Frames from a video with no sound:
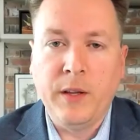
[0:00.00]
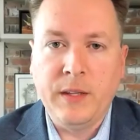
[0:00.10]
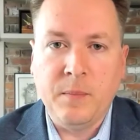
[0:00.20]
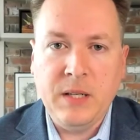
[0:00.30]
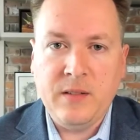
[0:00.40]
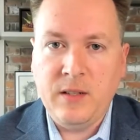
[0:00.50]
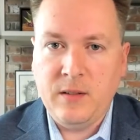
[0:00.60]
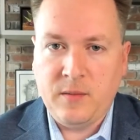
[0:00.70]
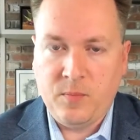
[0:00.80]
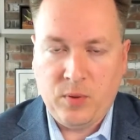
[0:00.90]
in the
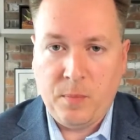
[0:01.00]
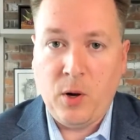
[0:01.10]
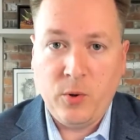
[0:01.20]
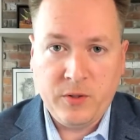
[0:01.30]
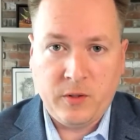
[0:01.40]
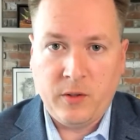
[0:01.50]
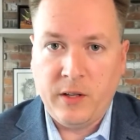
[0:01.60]
BC's proposal,